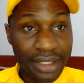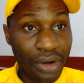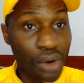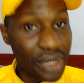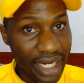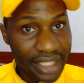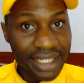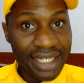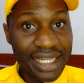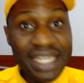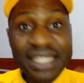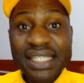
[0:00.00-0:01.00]
All right?
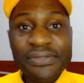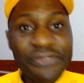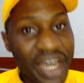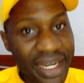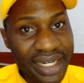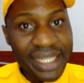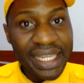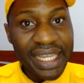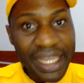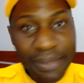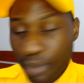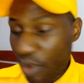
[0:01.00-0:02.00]
It's very
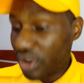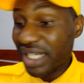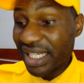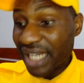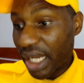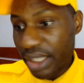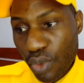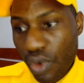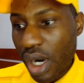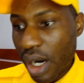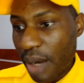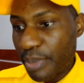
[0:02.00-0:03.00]
important and it
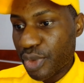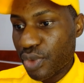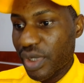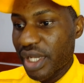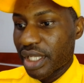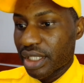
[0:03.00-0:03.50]
will help you.